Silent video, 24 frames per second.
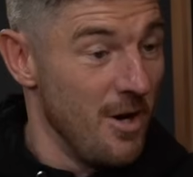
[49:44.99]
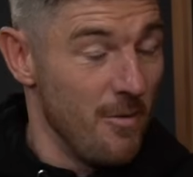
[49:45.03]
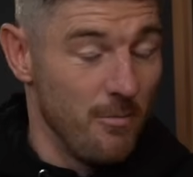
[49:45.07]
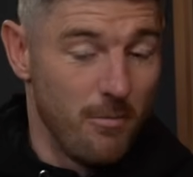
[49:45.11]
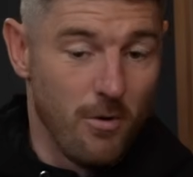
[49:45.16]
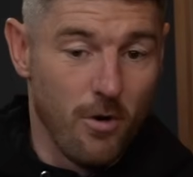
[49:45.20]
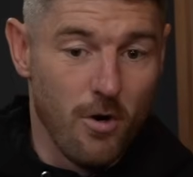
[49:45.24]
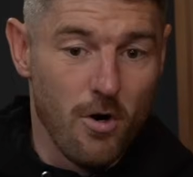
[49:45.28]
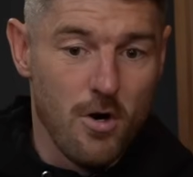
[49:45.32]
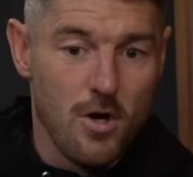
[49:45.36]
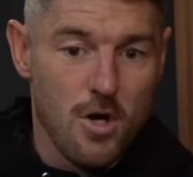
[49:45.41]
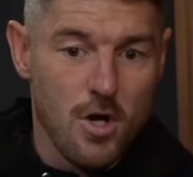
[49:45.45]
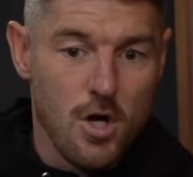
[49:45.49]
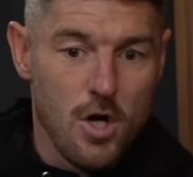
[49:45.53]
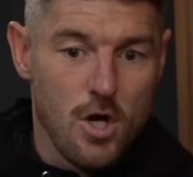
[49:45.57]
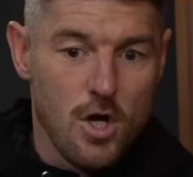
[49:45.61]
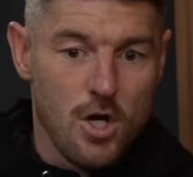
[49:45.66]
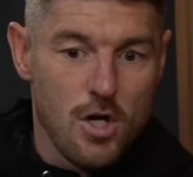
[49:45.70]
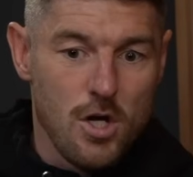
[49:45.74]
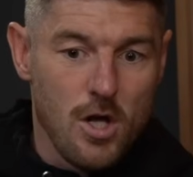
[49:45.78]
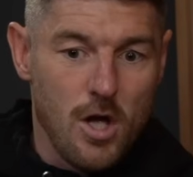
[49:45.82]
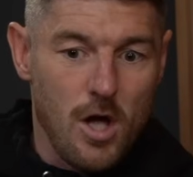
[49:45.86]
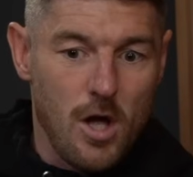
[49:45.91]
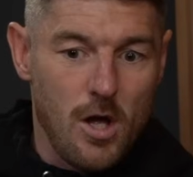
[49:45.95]
But
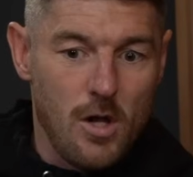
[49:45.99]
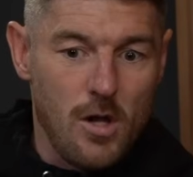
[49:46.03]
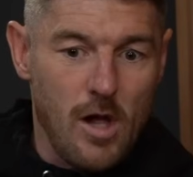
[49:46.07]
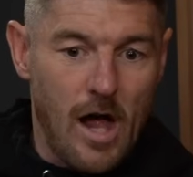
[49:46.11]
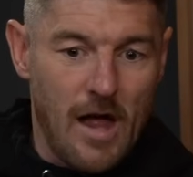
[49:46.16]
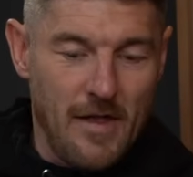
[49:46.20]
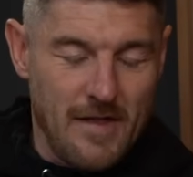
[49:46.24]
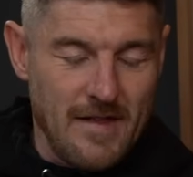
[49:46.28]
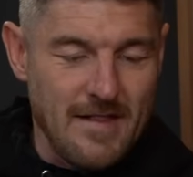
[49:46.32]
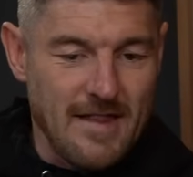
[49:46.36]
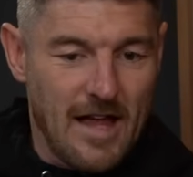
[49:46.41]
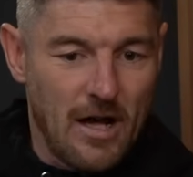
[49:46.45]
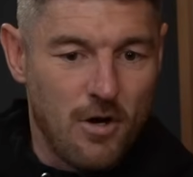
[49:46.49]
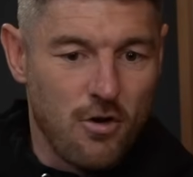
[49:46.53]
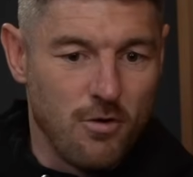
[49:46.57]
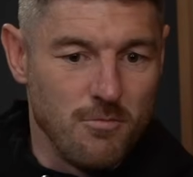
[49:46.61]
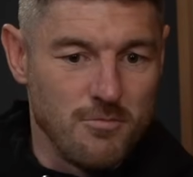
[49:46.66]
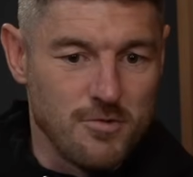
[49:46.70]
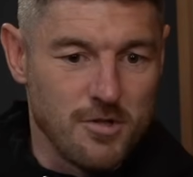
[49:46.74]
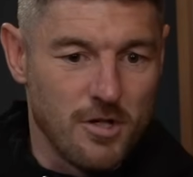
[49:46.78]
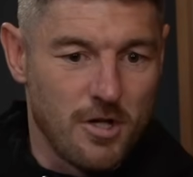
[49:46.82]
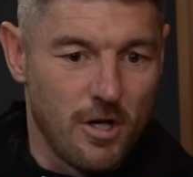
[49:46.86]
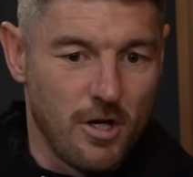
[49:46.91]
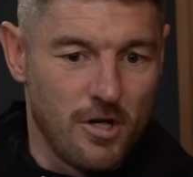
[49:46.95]
I think that
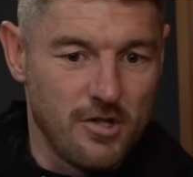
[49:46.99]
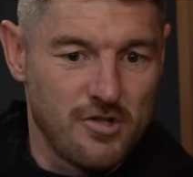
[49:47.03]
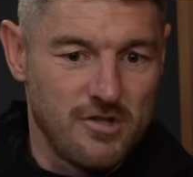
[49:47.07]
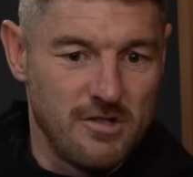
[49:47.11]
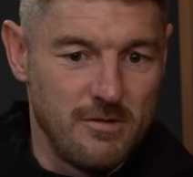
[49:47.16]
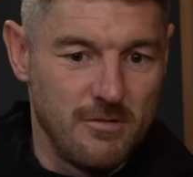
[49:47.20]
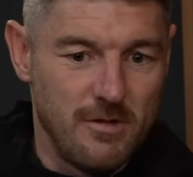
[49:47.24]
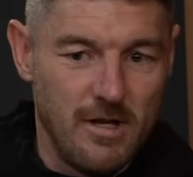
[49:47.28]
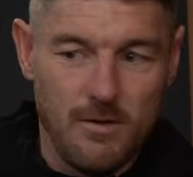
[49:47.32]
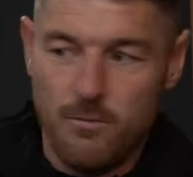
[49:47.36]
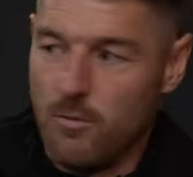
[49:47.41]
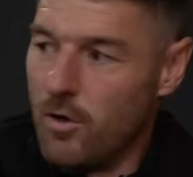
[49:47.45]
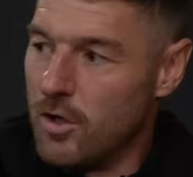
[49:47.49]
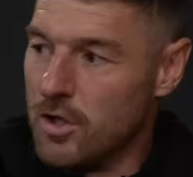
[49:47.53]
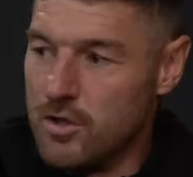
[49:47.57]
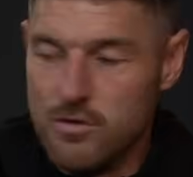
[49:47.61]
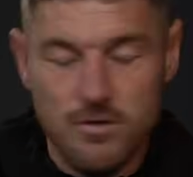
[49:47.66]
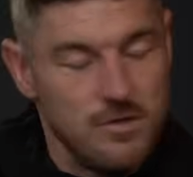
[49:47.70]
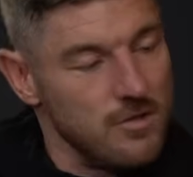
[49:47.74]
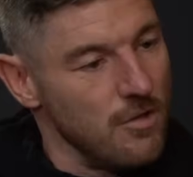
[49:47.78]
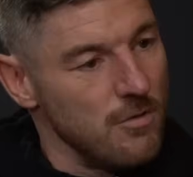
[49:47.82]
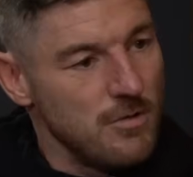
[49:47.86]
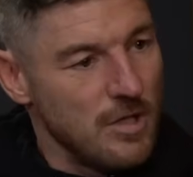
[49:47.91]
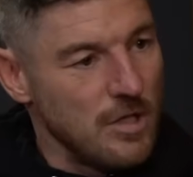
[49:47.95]
comes across in what you
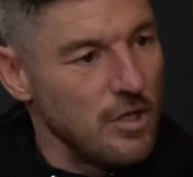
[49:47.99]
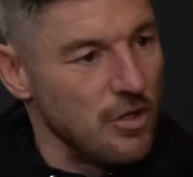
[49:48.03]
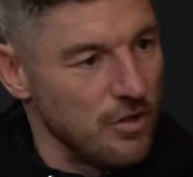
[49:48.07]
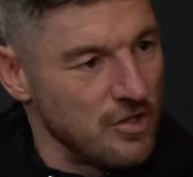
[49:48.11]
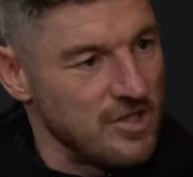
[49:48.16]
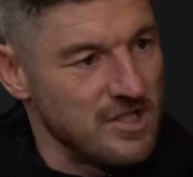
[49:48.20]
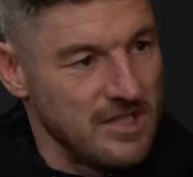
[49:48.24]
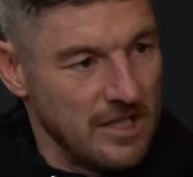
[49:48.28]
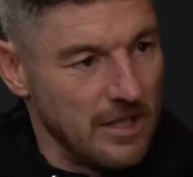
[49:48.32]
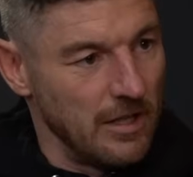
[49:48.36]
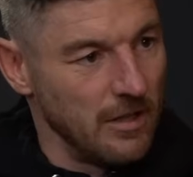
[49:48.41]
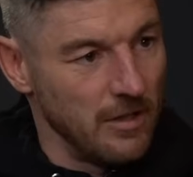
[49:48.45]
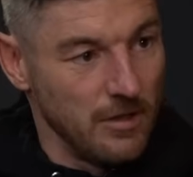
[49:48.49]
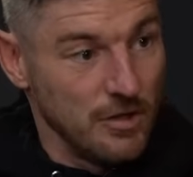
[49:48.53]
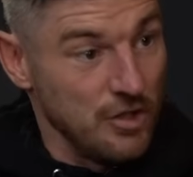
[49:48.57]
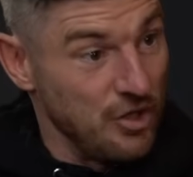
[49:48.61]
do, that you still